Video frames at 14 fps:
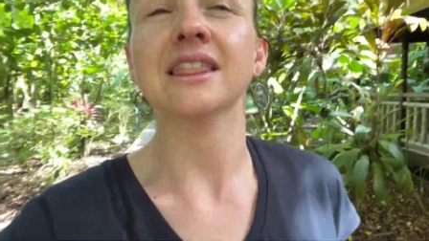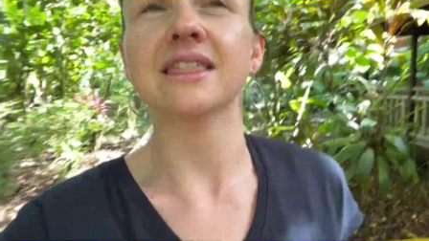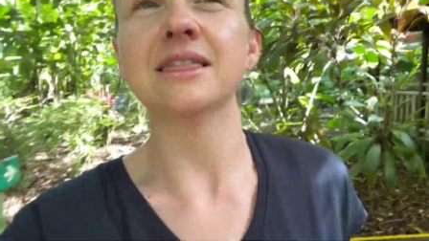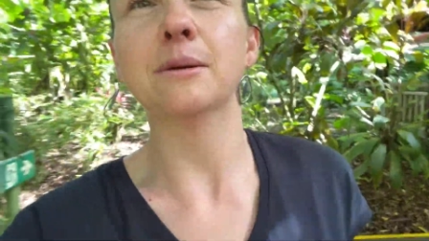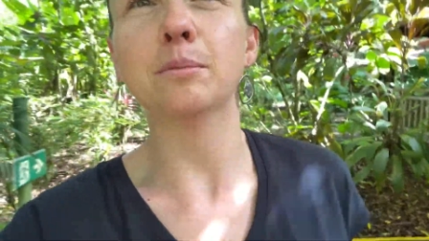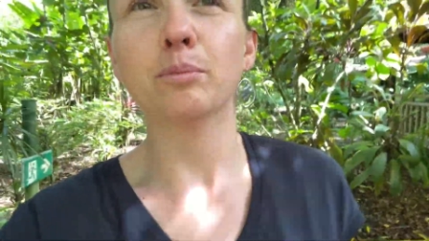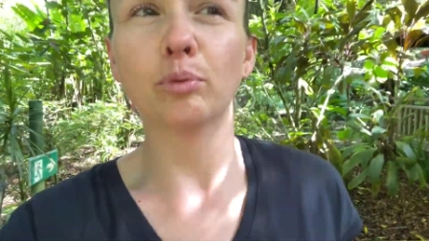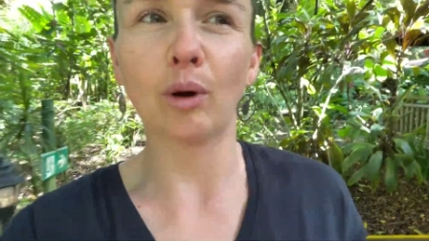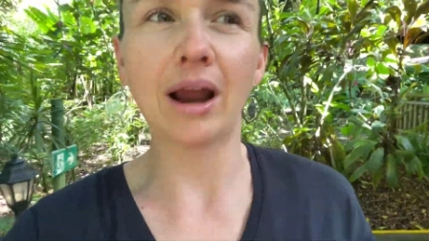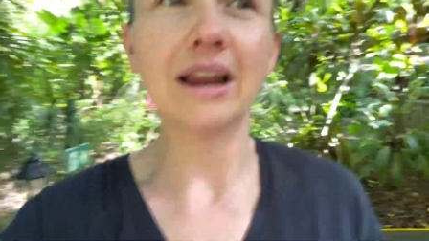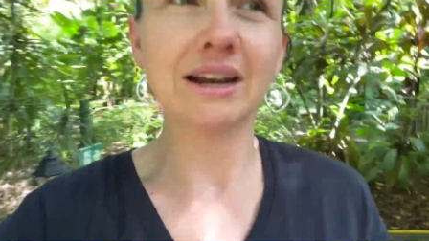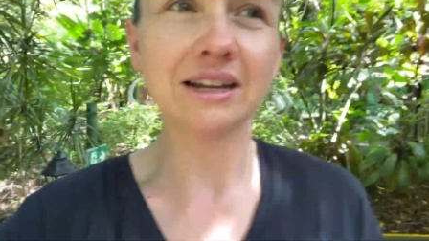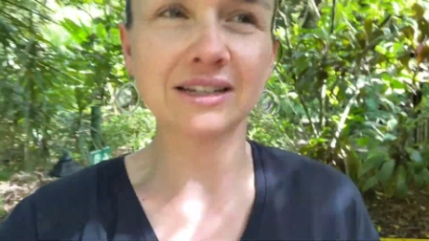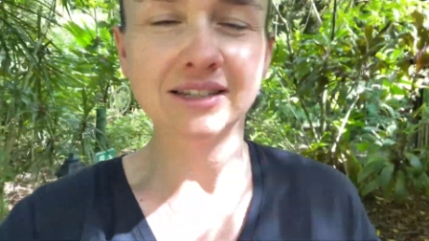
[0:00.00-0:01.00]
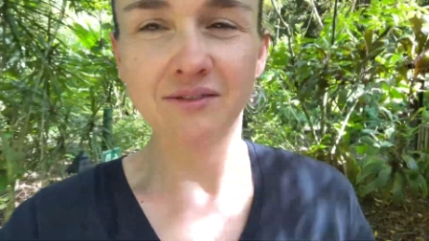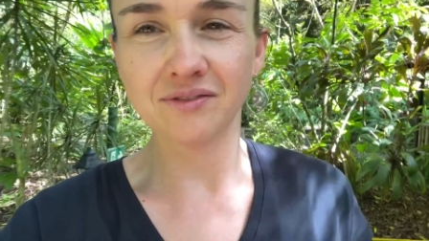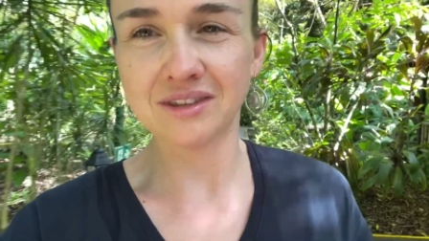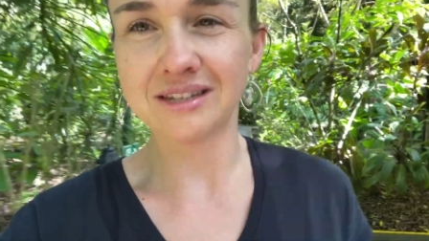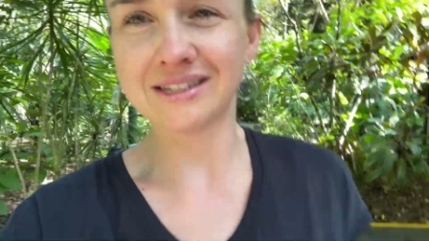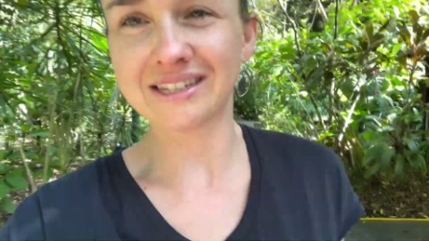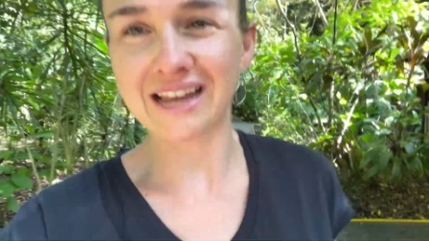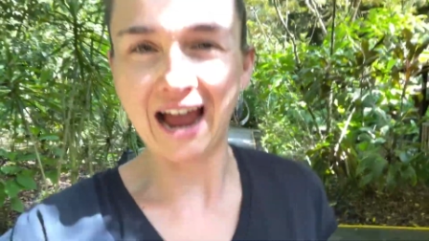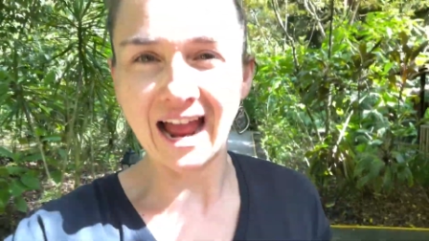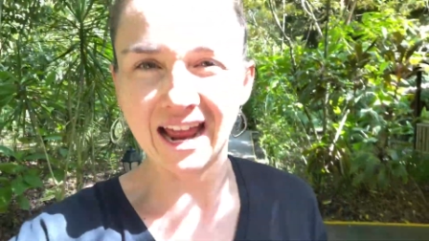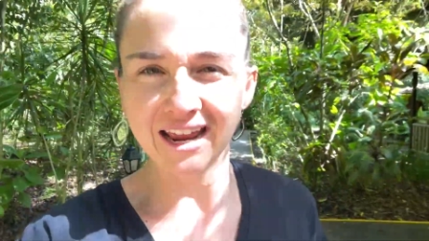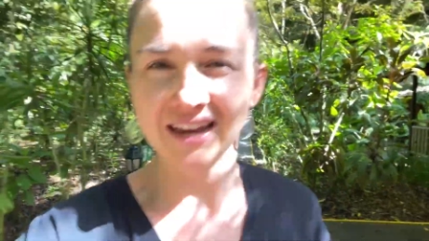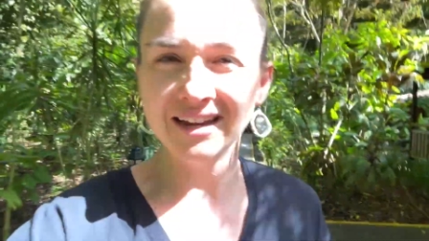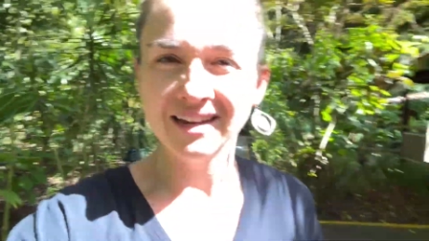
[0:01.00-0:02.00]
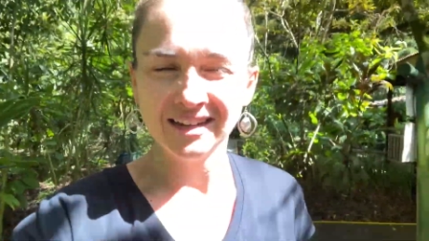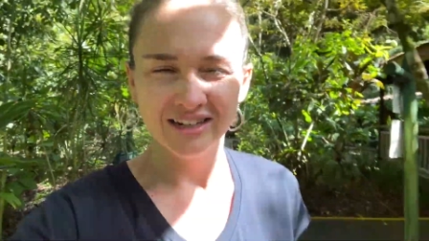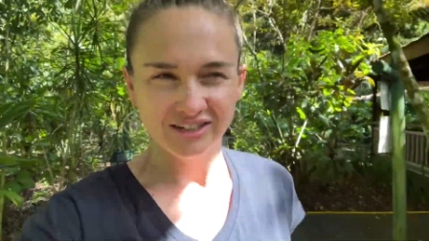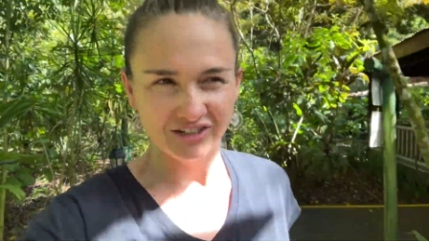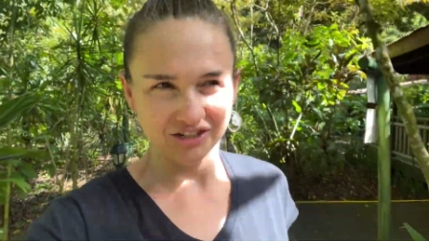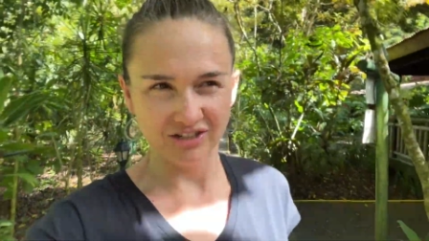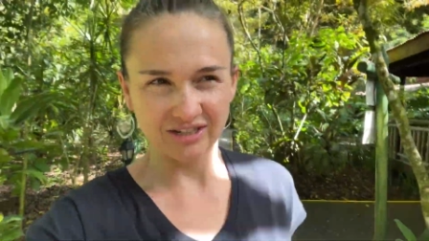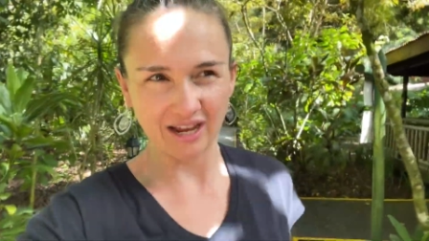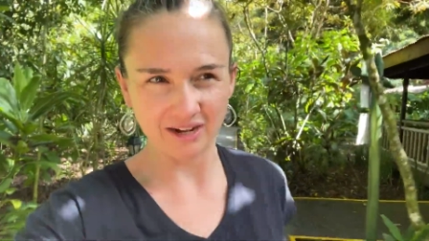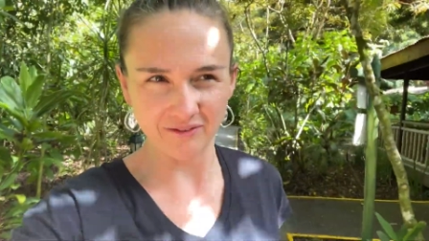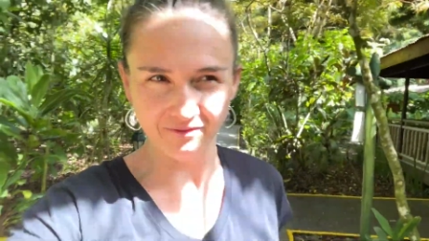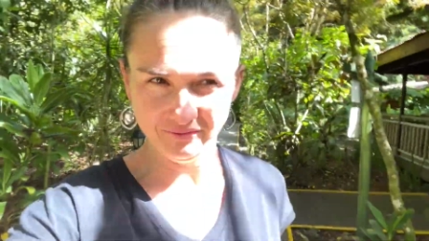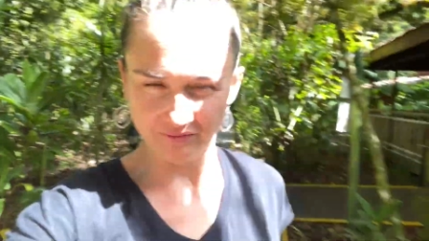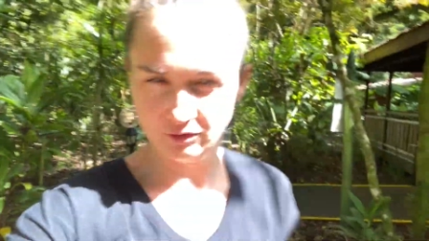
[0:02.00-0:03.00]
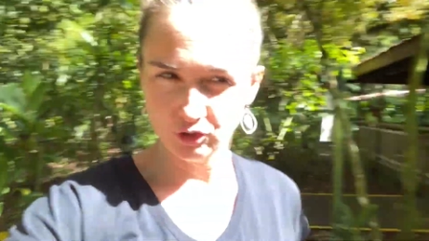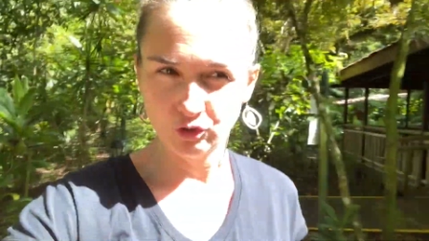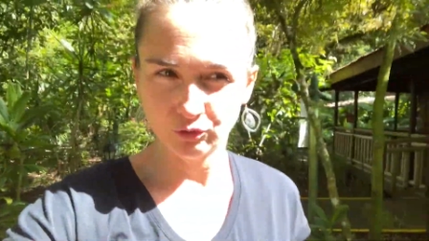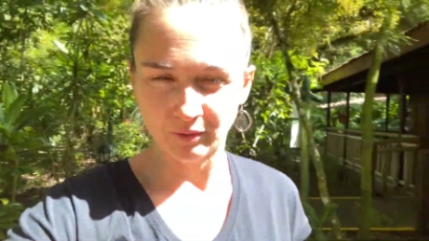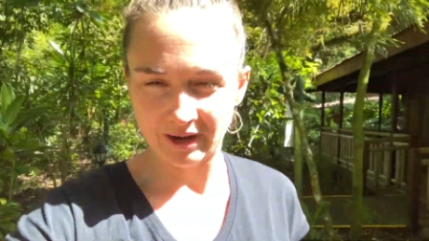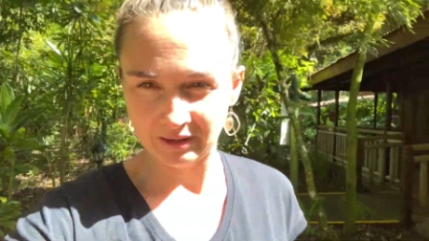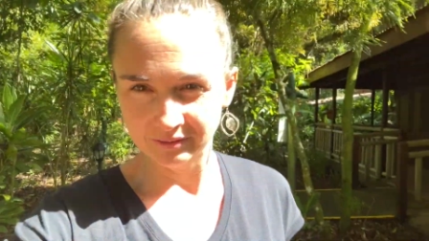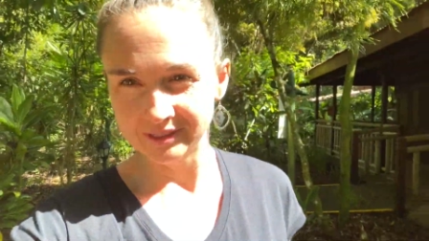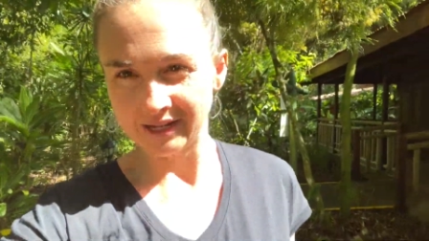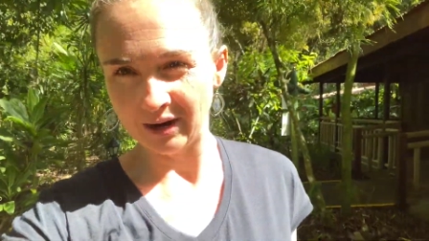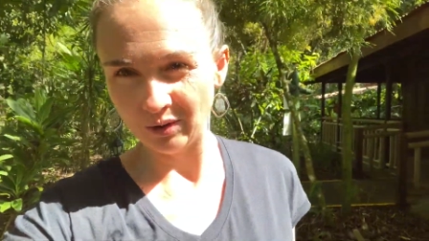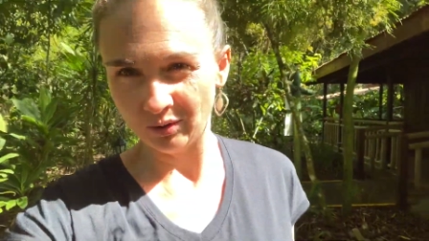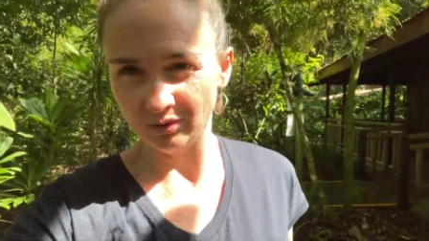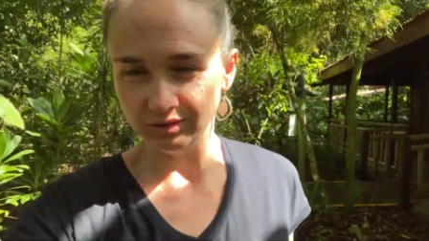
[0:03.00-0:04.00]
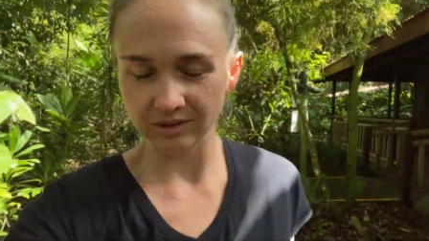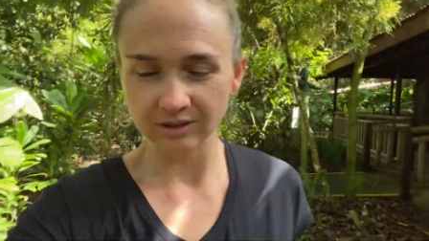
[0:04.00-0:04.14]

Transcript: the brightness of the sky just kind of drowns out